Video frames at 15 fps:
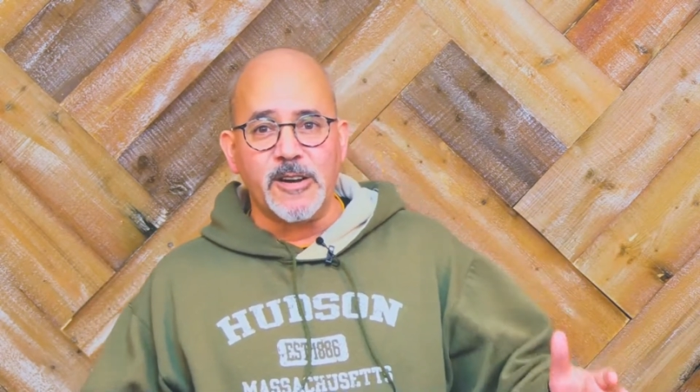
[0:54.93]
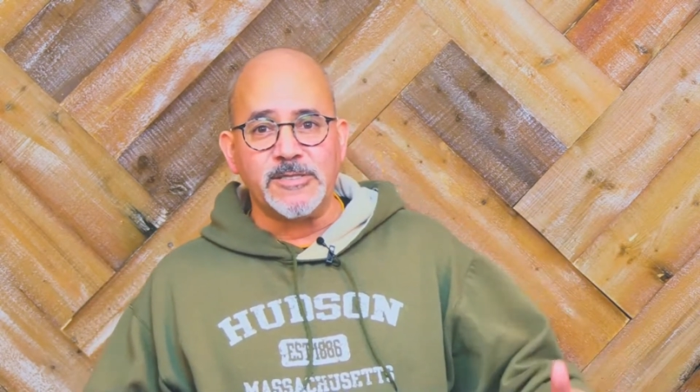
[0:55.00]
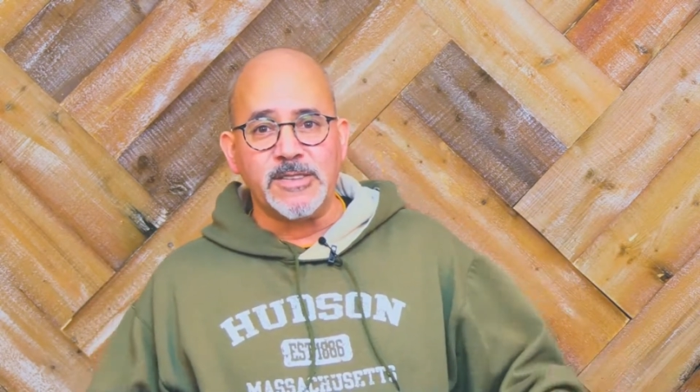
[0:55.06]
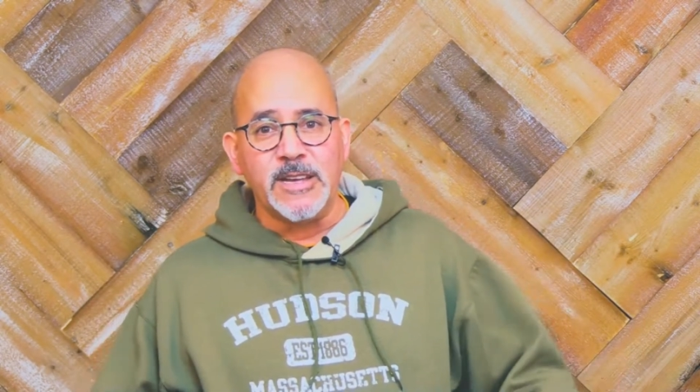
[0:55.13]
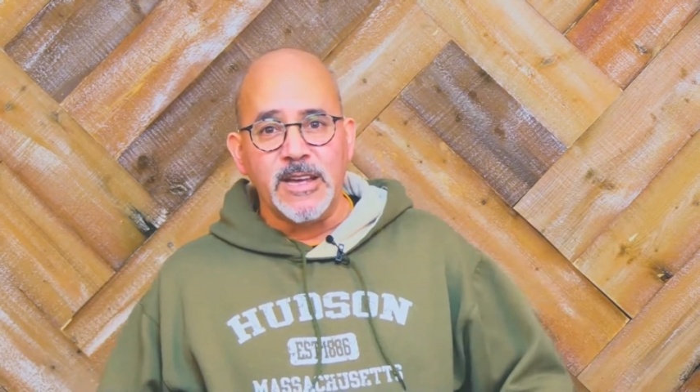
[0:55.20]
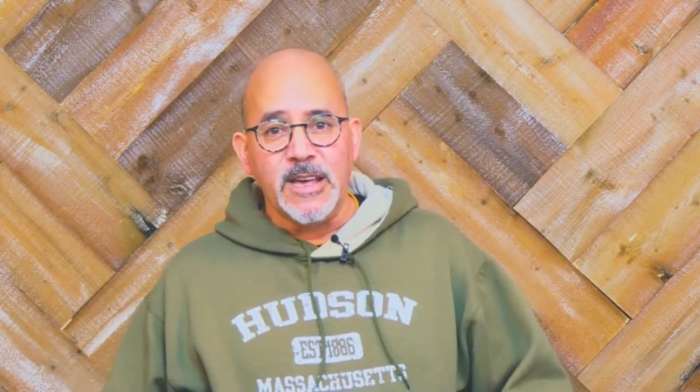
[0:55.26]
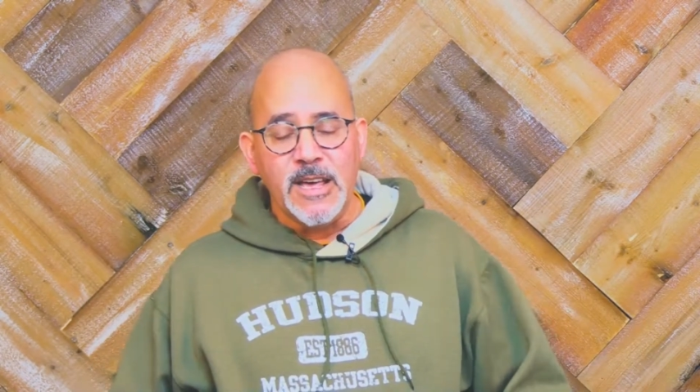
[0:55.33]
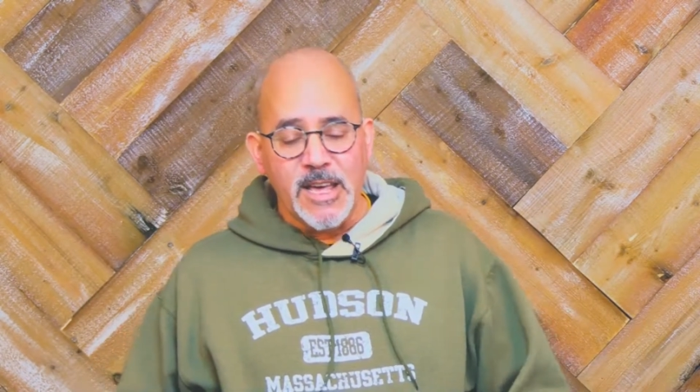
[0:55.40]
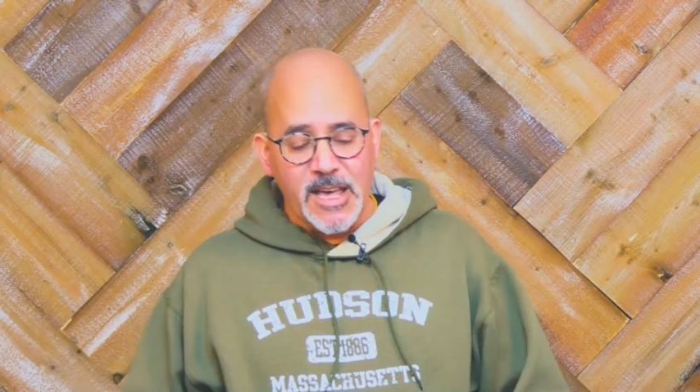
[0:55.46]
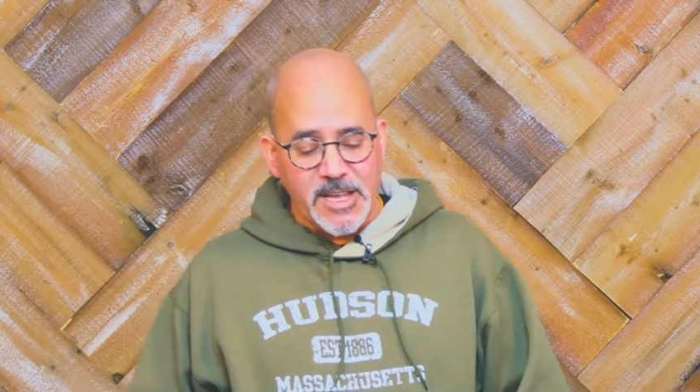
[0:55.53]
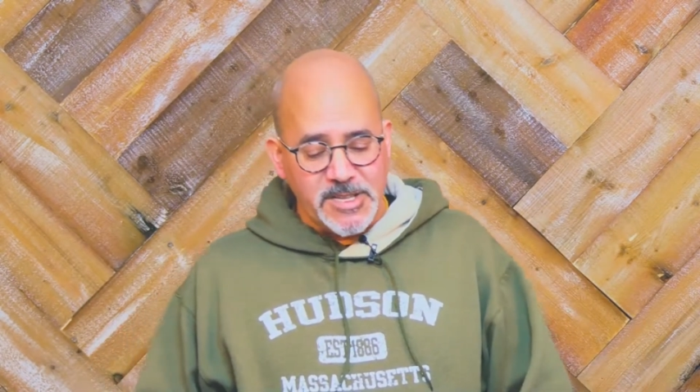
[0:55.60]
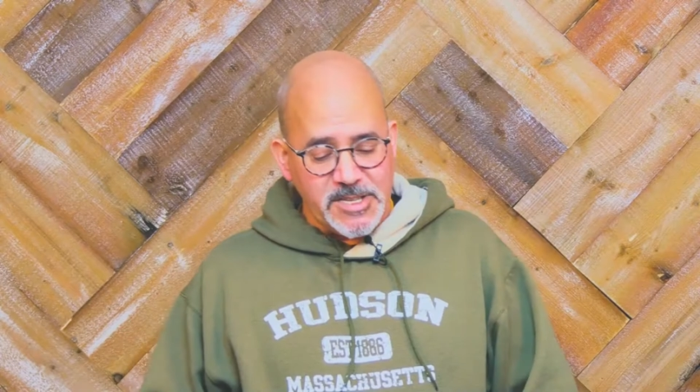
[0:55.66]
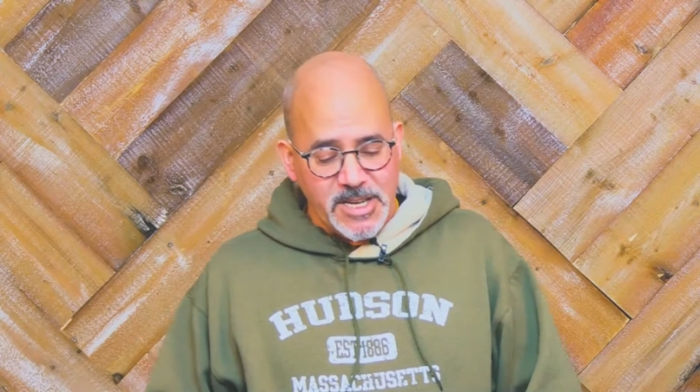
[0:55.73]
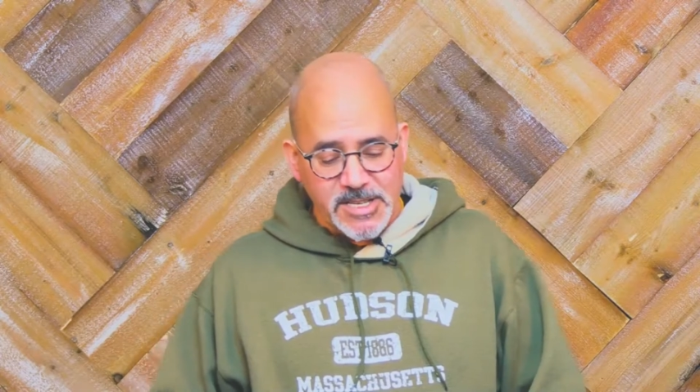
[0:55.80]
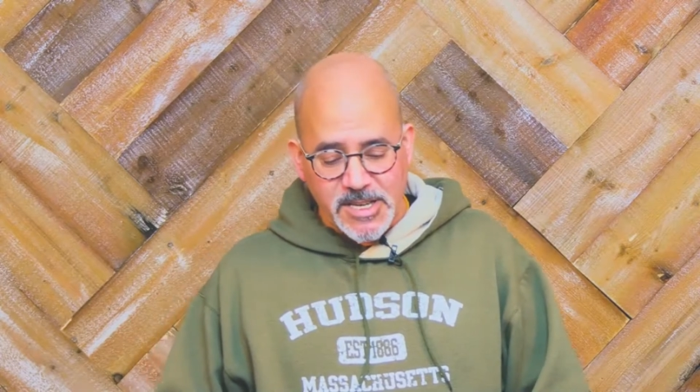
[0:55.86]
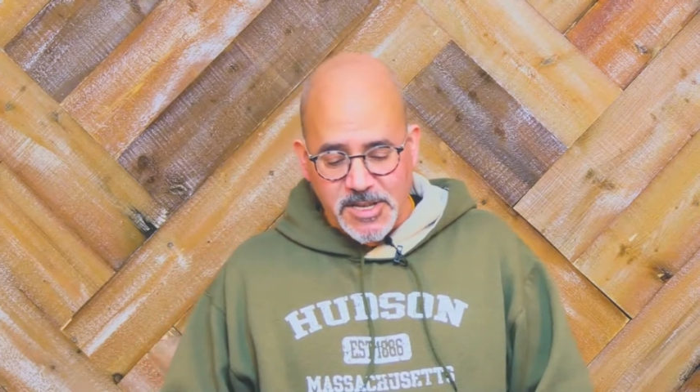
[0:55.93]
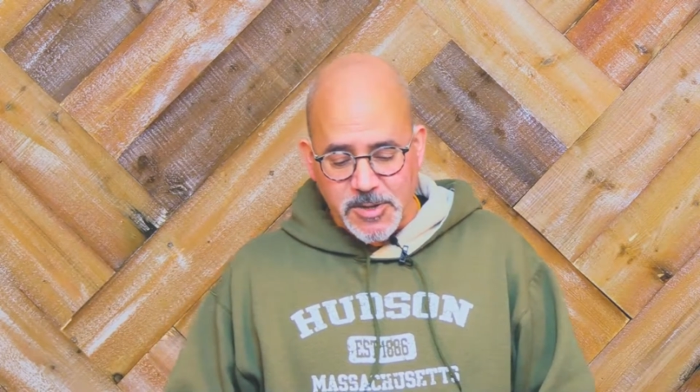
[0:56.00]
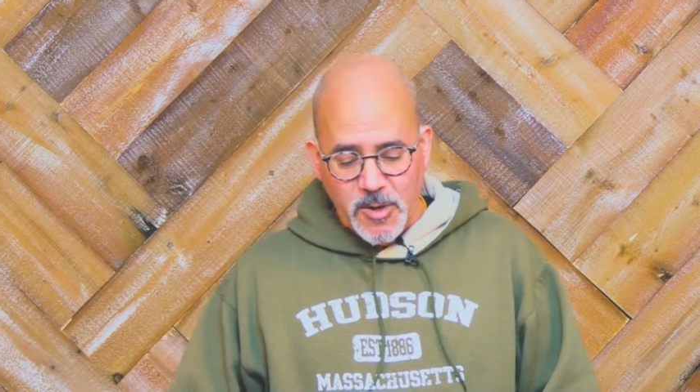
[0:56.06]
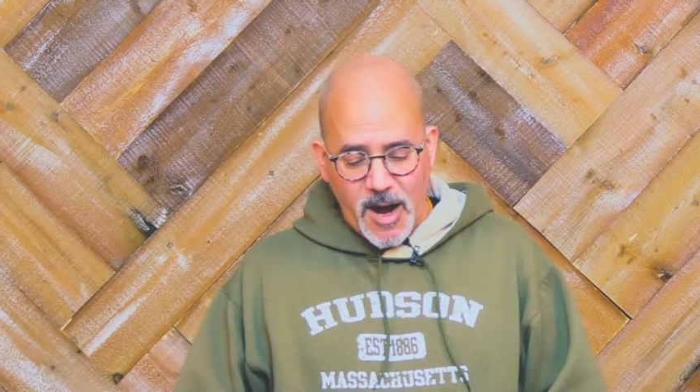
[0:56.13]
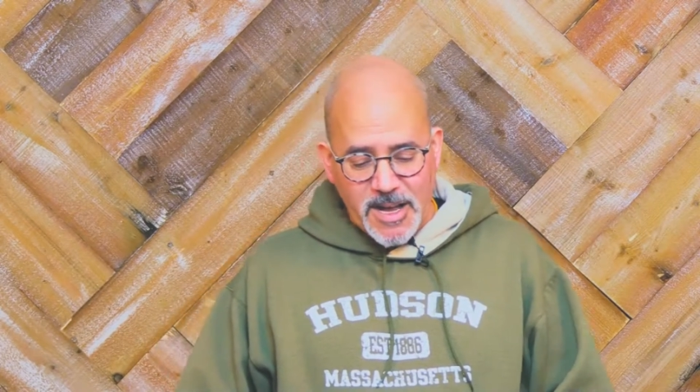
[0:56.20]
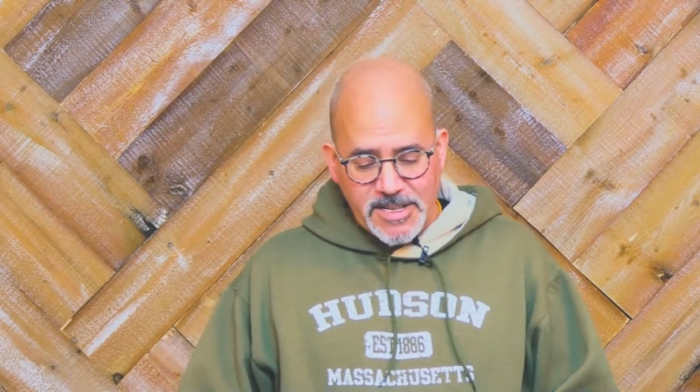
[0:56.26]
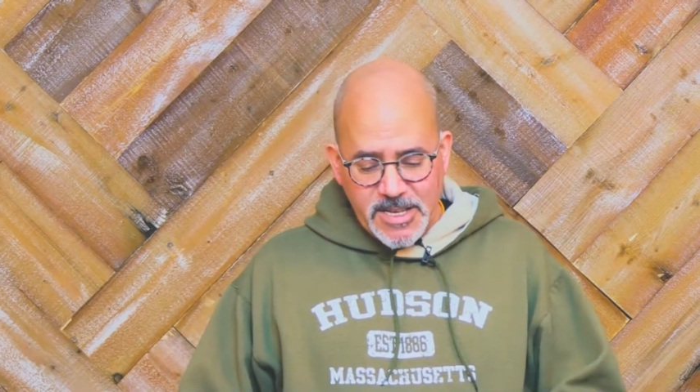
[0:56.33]
us in Jesus
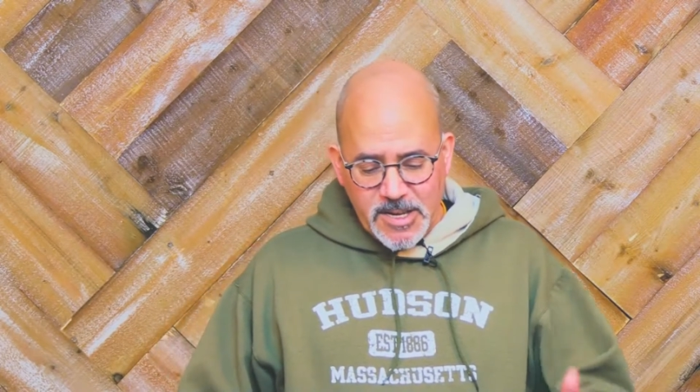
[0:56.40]
Christ.